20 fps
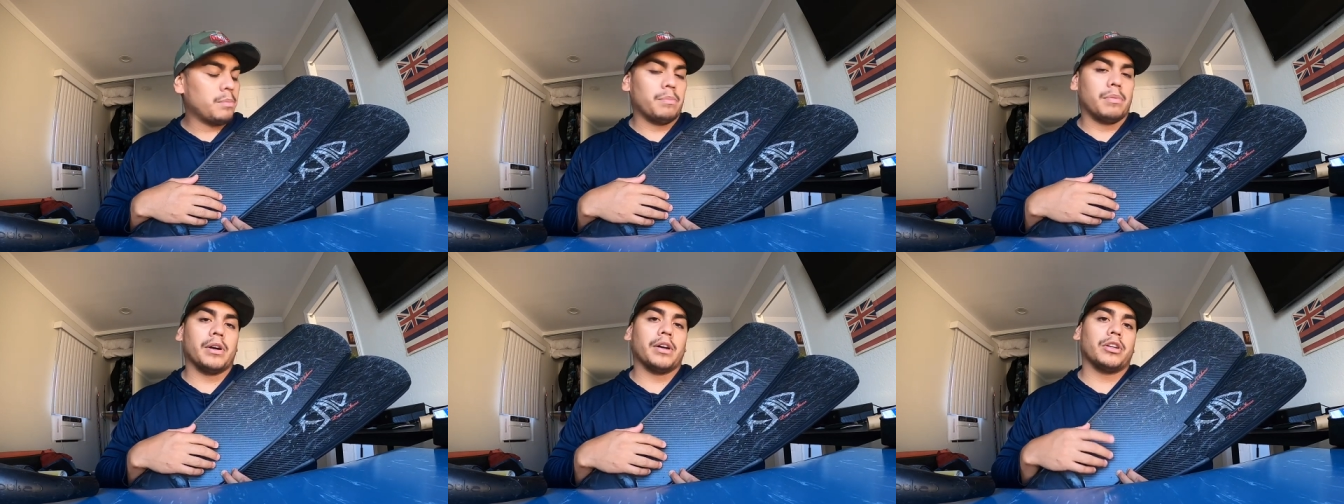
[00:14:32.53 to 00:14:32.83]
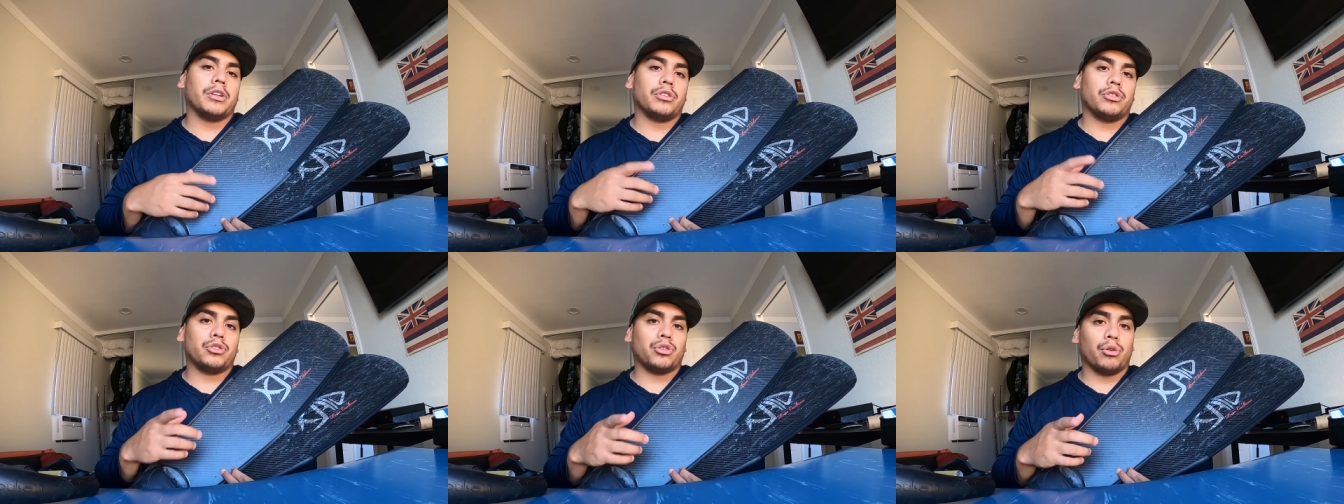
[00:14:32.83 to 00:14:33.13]

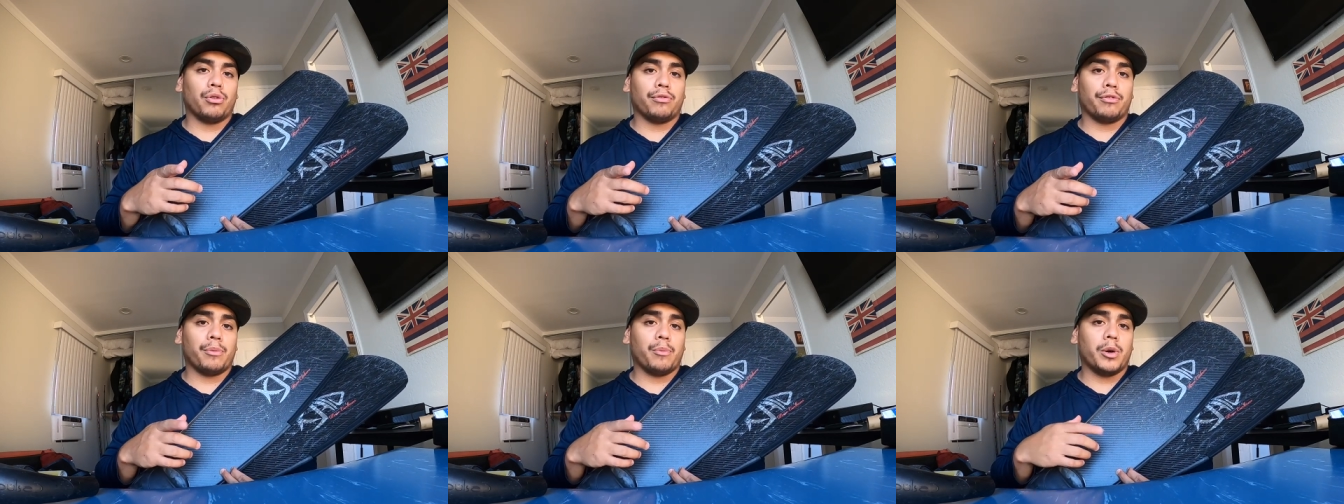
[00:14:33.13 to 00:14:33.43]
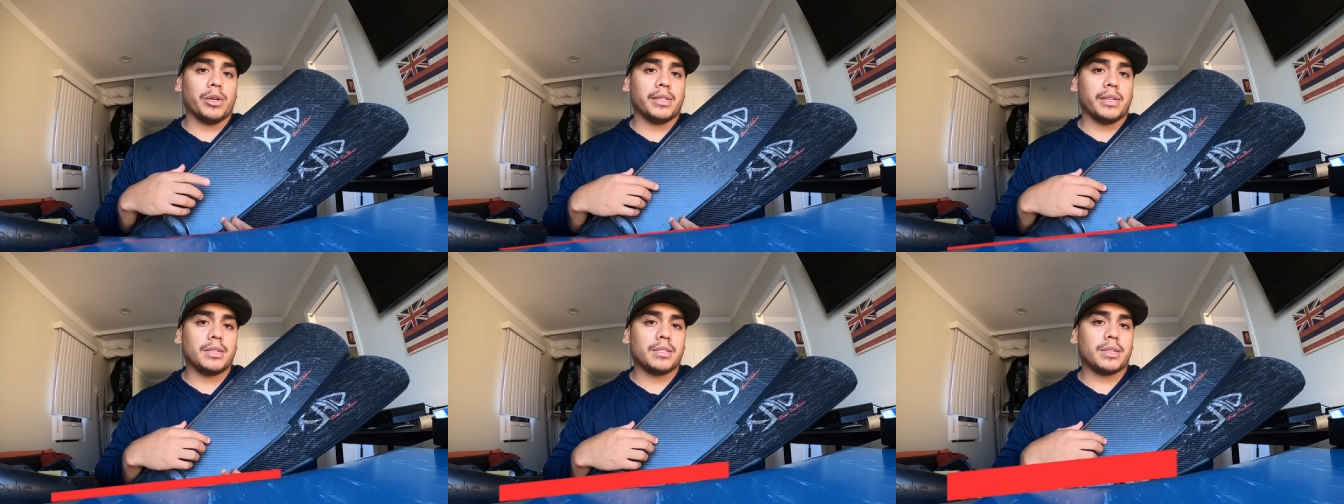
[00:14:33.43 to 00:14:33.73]
but Joe from
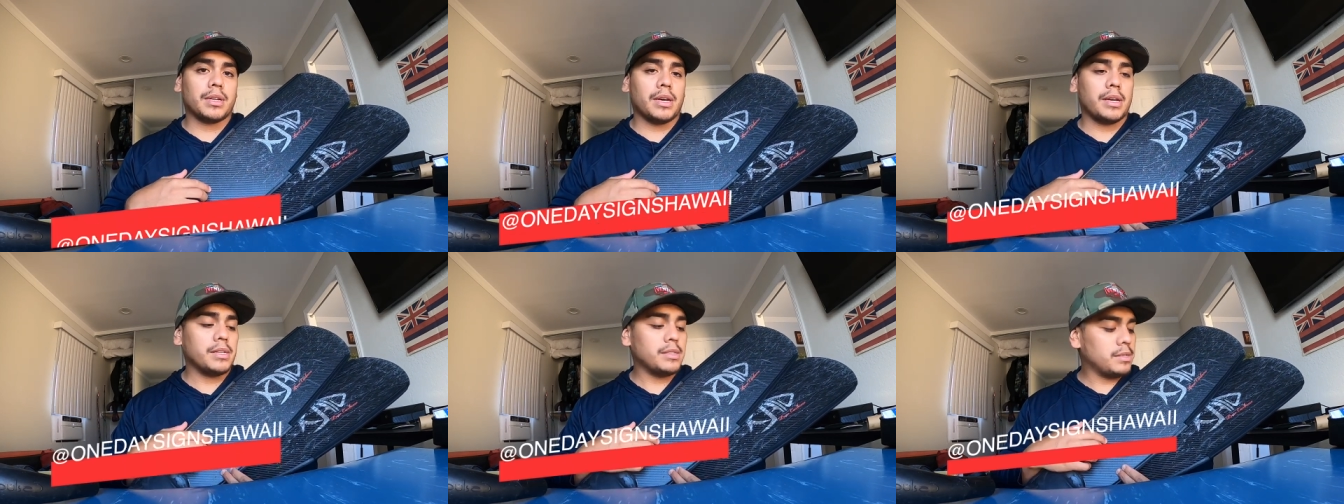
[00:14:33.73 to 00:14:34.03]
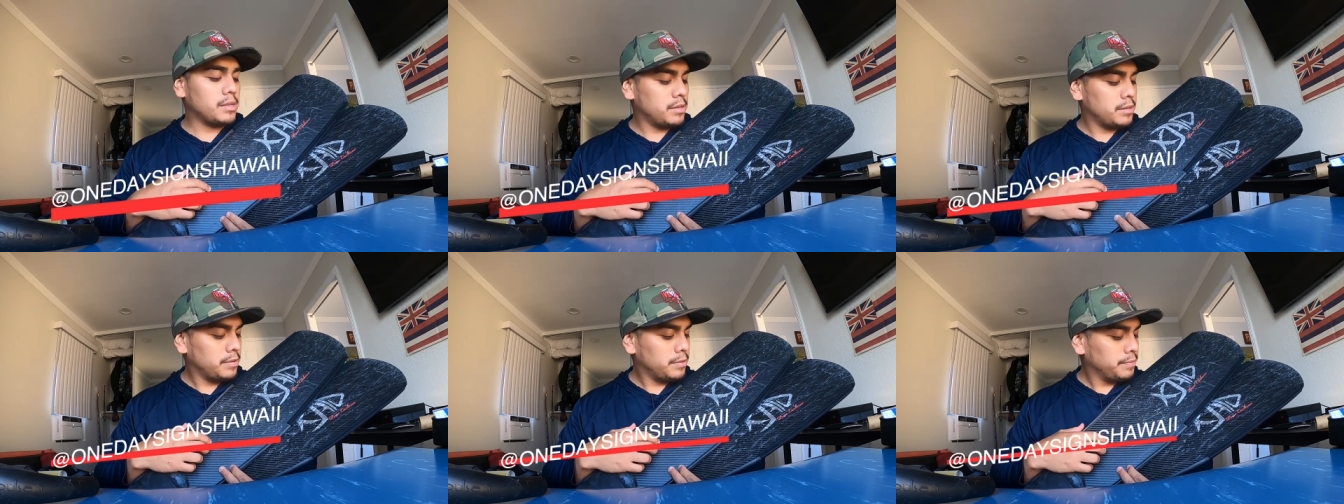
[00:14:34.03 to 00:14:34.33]
One Day
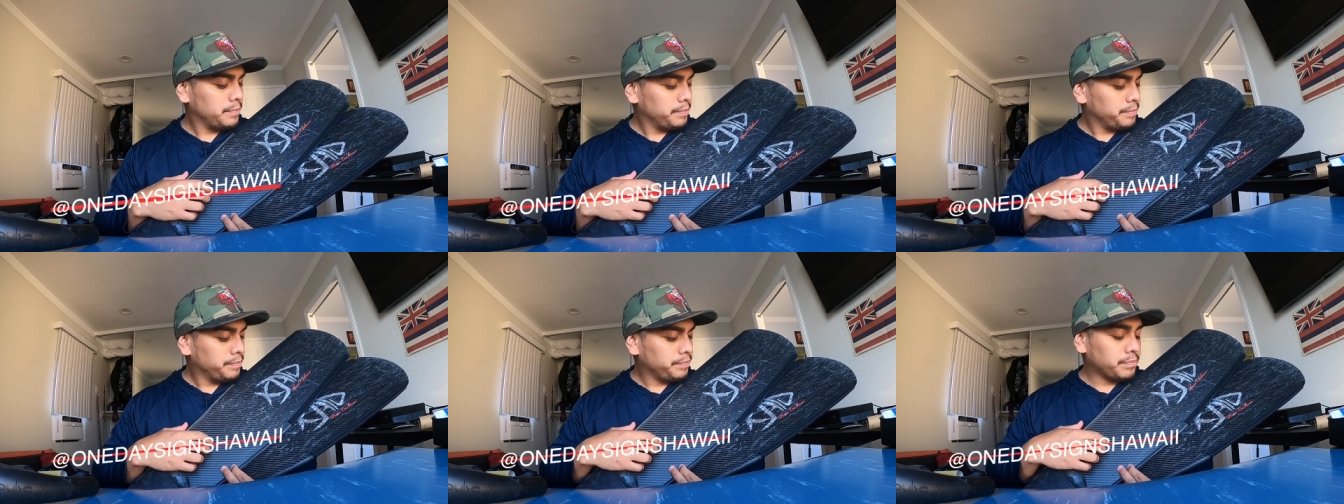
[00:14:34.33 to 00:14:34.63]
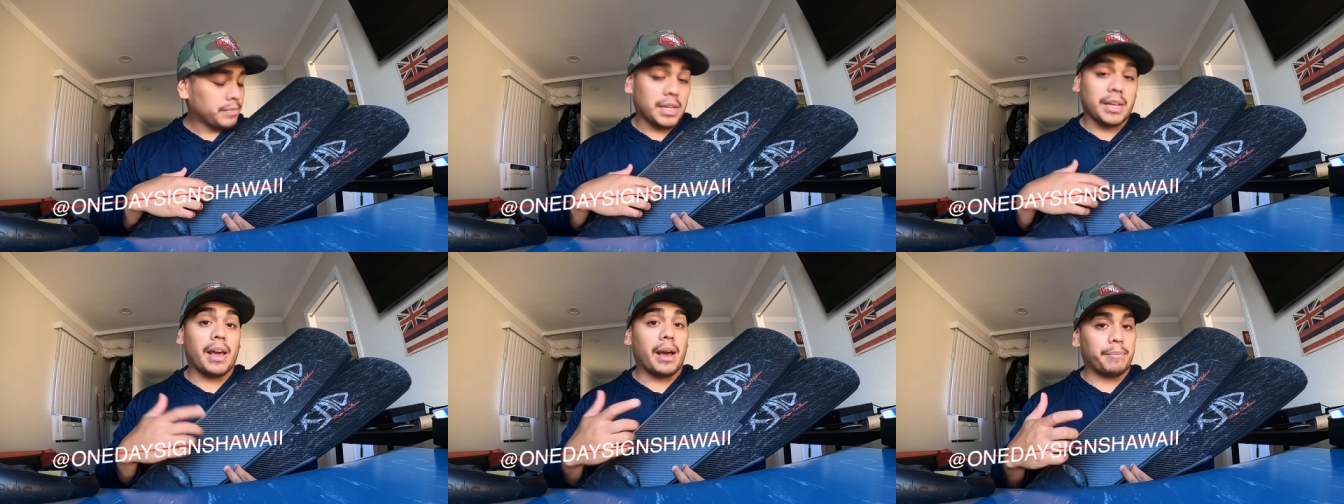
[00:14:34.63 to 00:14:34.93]
Signs,
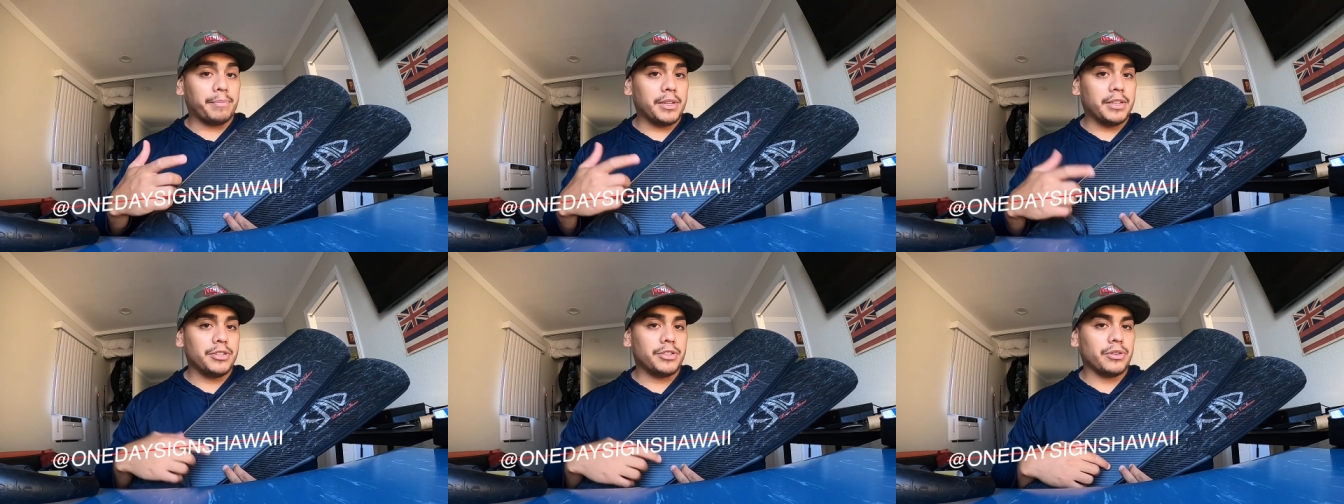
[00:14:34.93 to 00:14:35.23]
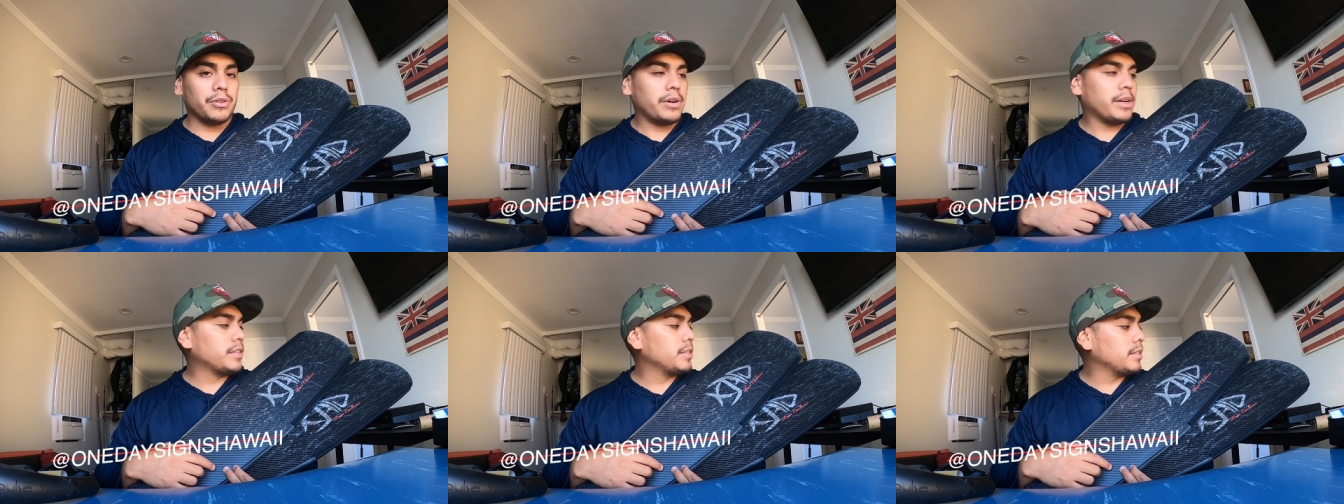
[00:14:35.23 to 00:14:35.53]
Captain
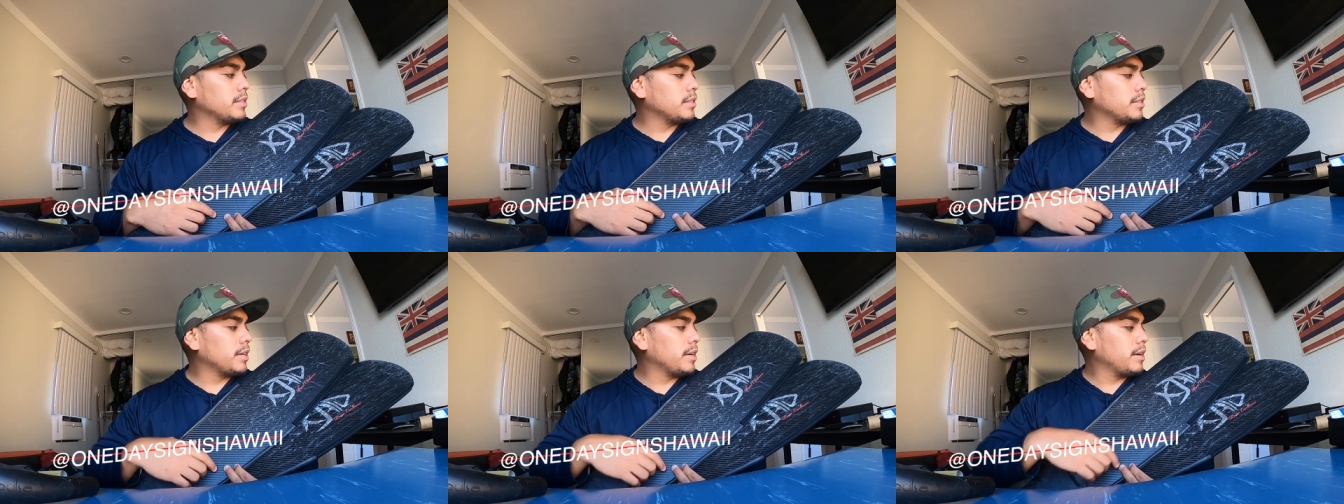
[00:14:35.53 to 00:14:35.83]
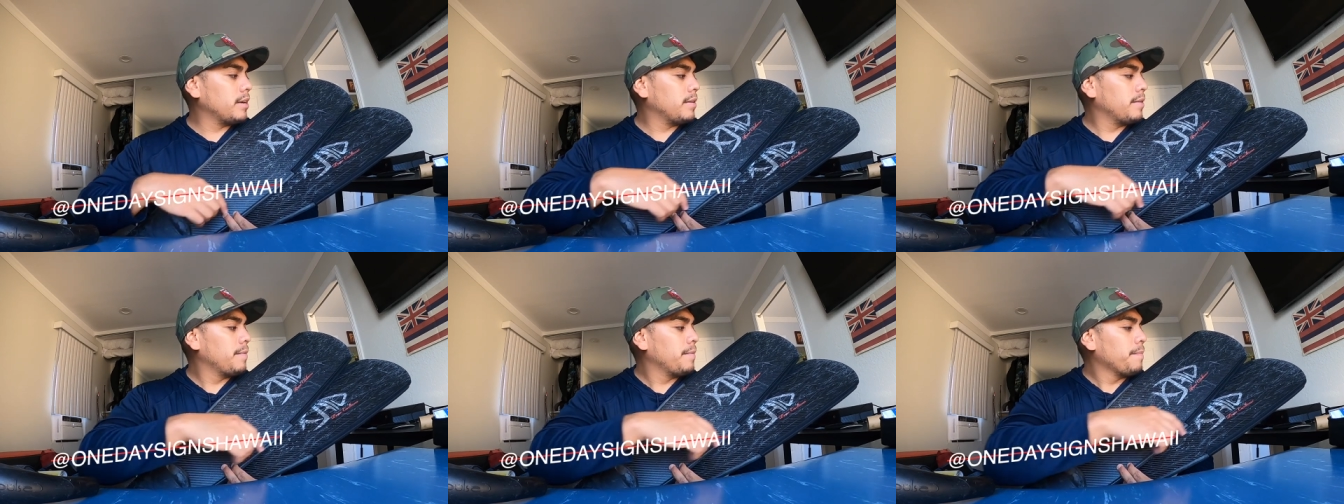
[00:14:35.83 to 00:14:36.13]
Joe, I should
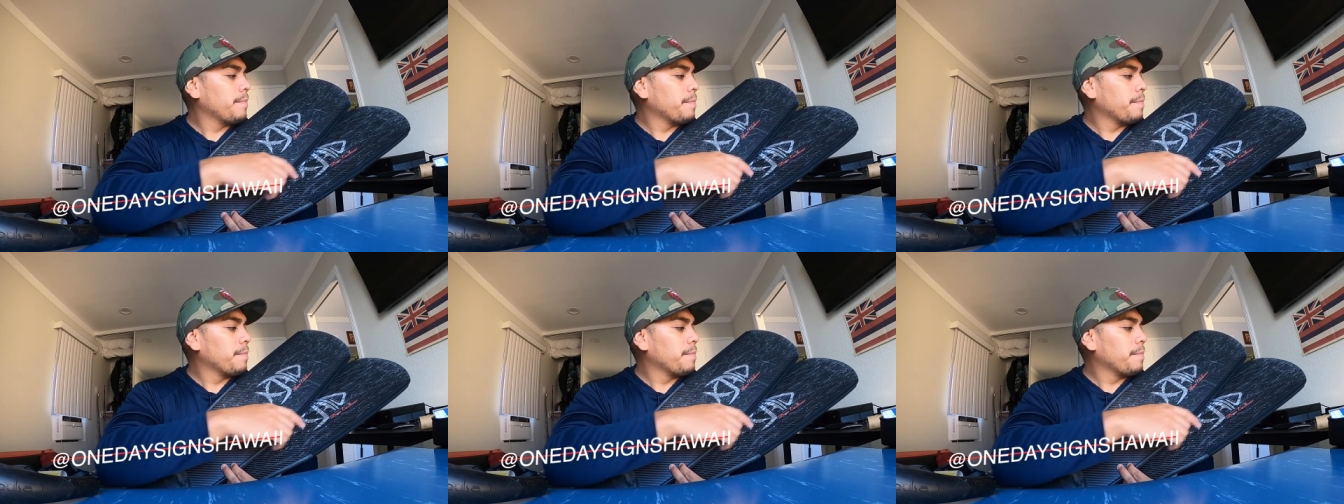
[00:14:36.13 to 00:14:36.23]
say